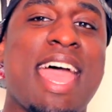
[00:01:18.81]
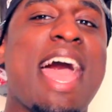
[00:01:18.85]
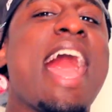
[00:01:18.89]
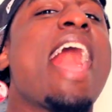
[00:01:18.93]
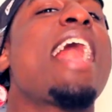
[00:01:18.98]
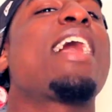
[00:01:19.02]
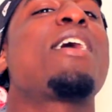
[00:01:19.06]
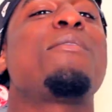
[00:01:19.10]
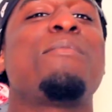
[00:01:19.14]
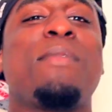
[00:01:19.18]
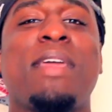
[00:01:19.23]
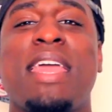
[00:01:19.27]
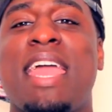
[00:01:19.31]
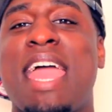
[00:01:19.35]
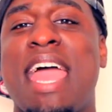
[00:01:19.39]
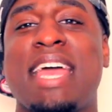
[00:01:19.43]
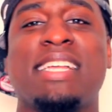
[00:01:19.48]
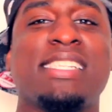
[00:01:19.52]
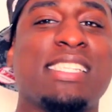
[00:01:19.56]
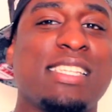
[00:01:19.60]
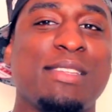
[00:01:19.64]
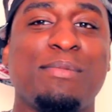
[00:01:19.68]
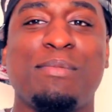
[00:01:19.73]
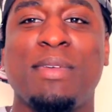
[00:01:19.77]
How come it
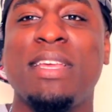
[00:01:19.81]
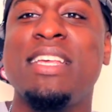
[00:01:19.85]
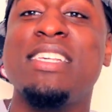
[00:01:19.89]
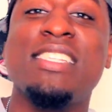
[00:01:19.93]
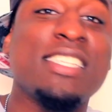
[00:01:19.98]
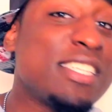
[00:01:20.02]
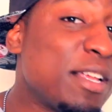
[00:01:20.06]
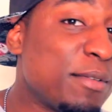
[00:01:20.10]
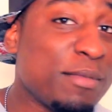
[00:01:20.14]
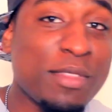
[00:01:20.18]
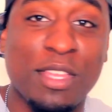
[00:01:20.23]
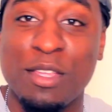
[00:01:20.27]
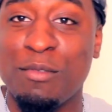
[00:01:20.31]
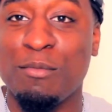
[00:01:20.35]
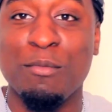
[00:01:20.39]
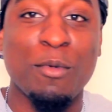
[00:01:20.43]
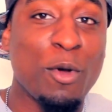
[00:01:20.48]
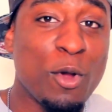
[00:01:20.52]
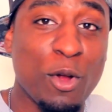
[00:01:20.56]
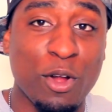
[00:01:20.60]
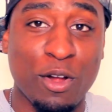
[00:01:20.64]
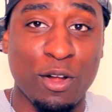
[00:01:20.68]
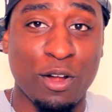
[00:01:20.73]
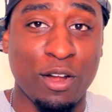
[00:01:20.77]
has to be something
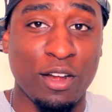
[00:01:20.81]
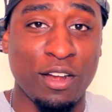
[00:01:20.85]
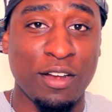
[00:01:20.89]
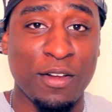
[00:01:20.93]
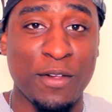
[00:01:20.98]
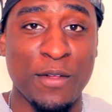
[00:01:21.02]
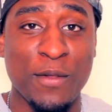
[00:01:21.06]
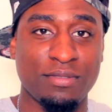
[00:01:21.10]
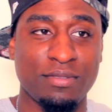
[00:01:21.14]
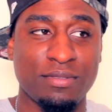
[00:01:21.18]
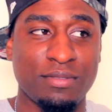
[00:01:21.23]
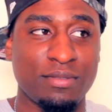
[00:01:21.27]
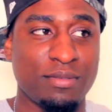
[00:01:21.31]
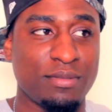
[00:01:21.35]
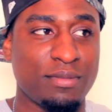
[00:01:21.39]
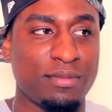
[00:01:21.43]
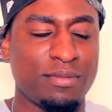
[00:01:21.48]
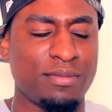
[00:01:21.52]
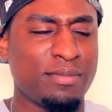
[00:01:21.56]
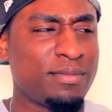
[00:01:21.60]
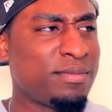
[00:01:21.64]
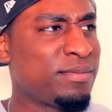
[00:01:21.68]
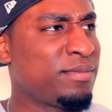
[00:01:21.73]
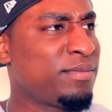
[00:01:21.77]
more? Nigga,
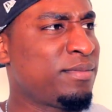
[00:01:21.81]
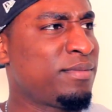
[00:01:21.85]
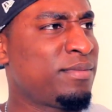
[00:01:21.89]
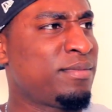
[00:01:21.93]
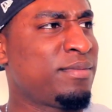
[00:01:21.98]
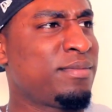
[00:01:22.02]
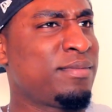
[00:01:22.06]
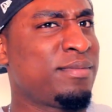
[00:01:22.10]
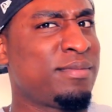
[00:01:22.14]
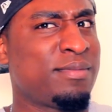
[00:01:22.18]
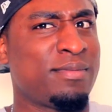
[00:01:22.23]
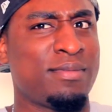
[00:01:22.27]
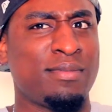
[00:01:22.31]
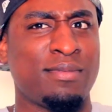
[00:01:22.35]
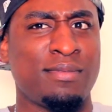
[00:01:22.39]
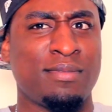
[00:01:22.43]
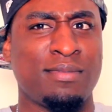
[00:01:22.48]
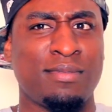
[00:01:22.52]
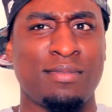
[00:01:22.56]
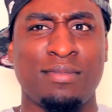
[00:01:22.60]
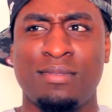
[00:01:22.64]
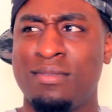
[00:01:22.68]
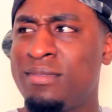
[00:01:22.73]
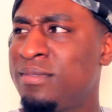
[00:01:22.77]
you's a scrub.
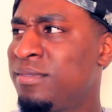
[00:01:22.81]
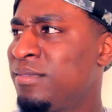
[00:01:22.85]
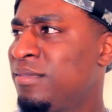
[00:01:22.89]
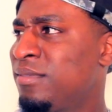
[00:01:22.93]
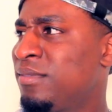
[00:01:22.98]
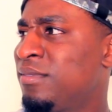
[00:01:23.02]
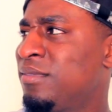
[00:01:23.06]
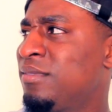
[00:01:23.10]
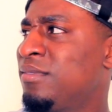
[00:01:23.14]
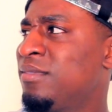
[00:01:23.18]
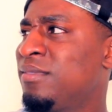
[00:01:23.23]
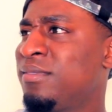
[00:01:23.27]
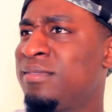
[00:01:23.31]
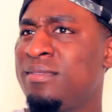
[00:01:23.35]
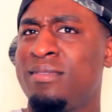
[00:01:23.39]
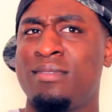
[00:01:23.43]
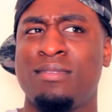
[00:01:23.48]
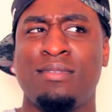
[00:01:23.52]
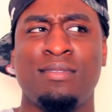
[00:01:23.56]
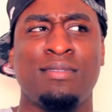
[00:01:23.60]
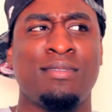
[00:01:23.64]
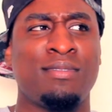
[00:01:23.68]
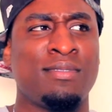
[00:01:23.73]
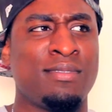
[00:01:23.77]
That's why.
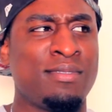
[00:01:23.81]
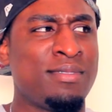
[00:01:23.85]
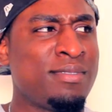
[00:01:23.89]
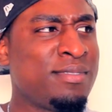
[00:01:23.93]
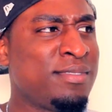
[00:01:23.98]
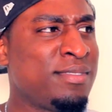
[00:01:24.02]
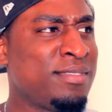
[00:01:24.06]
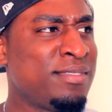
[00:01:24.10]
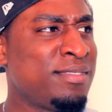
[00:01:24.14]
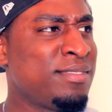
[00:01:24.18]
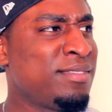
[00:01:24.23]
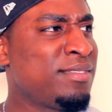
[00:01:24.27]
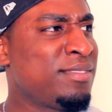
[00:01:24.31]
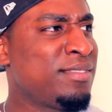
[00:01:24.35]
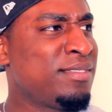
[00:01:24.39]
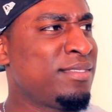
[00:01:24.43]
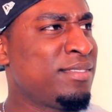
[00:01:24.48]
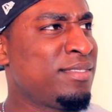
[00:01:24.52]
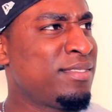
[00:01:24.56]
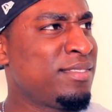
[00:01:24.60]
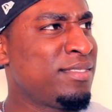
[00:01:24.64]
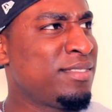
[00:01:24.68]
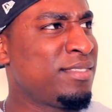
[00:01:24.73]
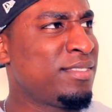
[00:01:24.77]
You always up
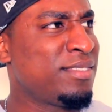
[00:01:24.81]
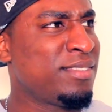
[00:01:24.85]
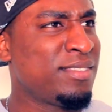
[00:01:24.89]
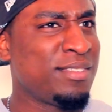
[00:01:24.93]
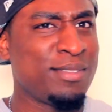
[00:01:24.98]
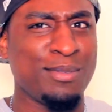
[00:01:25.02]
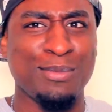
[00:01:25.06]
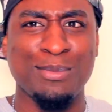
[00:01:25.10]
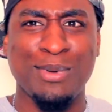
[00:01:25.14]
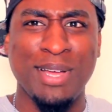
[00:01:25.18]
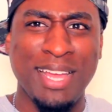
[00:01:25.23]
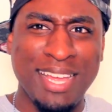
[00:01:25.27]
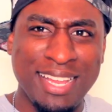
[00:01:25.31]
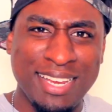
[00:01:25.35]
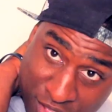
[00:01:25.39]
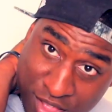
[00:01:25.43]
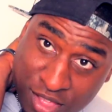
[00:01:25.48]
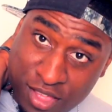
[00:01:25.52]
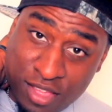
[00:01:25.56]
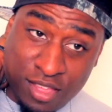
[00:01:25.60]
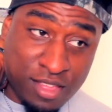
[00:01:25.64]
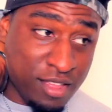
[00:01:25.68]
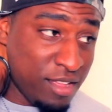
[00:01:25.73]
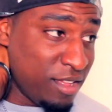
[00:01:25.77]
in your feelings. What? You
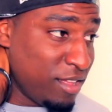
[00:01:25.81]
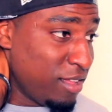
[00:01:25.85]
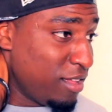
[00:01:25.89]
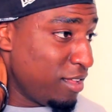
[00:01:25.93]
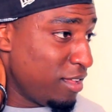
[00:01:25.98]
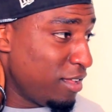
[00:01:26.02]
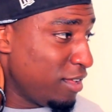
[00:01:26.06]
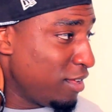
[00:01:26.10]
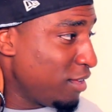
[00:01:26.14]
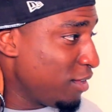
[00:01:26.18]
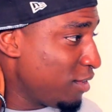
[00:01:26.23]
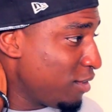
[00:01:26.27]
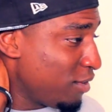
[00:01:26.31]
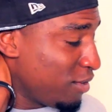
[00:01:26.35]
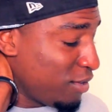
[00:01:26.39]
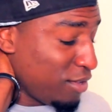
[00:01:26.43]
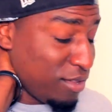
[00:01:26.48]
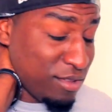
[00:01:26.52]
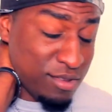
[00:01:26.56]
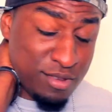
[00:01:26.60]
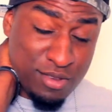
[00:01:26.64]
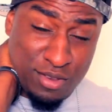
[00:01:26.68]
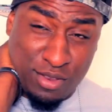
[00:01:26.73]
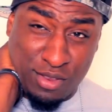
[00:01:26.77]
the dark-skinned
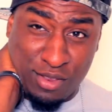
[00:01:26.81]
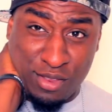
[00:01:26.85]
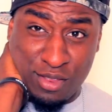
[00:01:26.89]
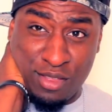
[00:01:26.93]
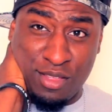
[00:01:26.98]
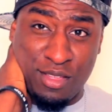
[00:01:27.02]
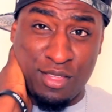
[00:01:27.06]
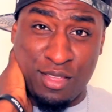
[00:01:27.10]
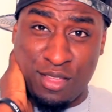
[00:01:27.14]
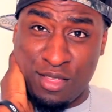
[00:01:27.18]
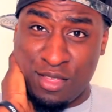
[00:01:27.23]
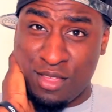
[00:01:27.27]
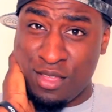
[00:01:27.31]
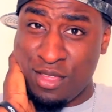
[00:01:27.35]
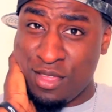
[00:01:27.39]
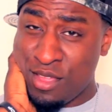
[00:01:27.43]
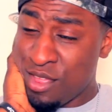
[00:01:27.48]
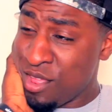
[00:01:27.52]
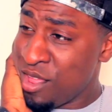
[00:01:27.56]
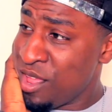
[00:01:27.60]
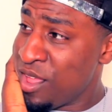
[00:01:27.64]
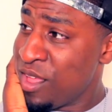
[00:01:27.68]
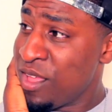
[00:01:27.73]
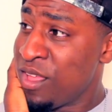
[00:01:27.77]
nigga that act like the
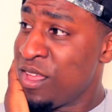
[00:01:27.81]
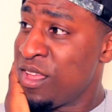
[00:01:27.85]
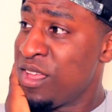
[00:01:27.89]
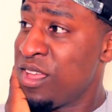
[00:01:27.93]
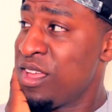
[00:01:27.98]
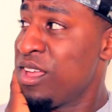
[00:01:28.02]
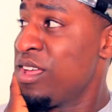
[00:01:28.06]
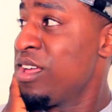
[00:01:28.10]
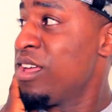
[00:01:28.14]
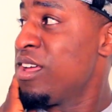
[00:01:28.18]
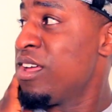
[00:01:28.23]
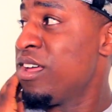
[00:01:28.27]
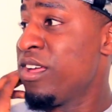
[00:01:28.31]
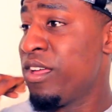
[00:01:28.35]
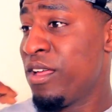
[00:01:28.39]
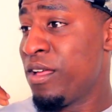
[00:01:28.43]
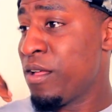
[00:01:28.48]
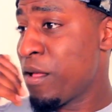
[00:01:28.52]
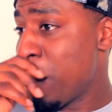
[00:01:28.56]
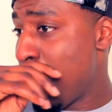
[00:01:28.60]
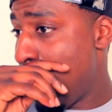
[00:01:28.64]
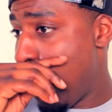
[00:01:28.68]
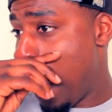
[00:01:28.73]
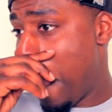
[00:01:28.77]
light-skinned nigga.
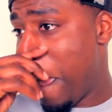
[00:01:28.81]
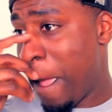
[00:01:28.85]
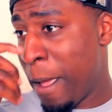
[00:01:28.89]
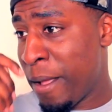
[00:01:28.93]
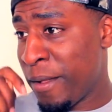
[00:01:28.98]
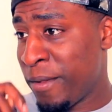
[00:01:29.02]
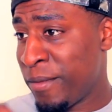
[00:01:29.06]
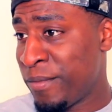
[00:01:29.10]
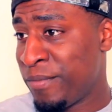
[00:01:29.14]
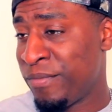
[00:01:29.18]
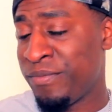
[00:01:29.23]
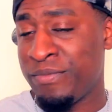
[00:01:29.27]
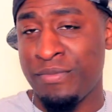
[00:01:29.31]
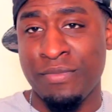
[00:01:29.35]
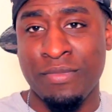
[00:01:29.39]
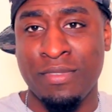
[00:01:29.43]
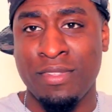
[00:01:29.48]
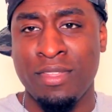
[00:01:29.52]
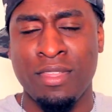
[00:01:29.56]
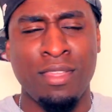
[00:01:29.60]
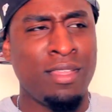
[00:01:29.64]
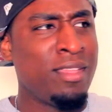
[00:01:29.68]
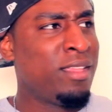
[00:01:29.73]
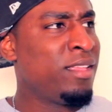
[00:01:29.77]
Straight up. You need to
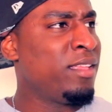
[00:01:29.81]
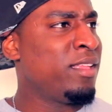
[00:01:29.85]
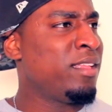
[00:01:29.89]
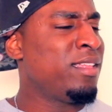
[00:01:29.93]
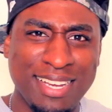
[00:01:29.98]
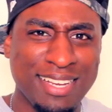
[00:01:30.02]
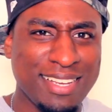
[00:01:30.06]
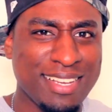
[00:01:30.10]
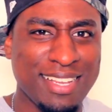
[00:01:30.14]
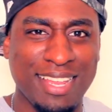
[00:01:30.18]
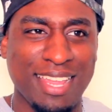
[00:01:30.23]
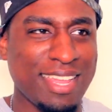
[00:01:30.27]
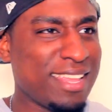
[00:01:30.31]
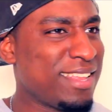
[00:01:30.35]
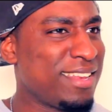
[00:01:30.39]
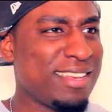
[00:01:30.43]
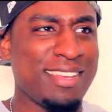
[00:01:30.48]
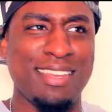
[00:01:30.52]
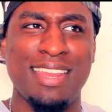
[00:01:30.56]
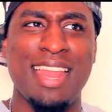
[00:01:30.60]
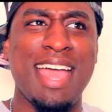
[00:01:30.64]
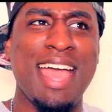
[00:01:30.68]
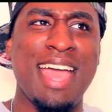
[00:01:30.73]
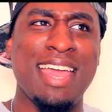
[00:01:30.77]
stop that what?
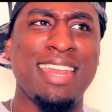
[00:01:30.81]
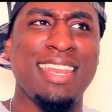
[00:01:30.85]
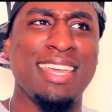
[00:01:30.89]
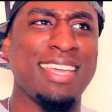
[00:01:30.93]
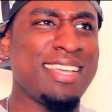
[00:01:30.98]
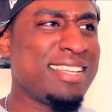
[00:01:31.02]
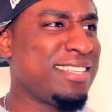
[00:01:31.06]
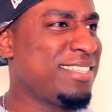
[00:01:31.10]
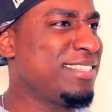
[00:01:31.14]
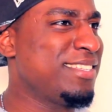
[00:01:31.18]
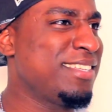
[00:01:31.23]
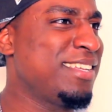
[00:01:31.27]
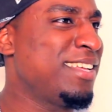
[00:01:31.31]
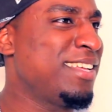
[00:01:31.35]
shit. Nah, nigga.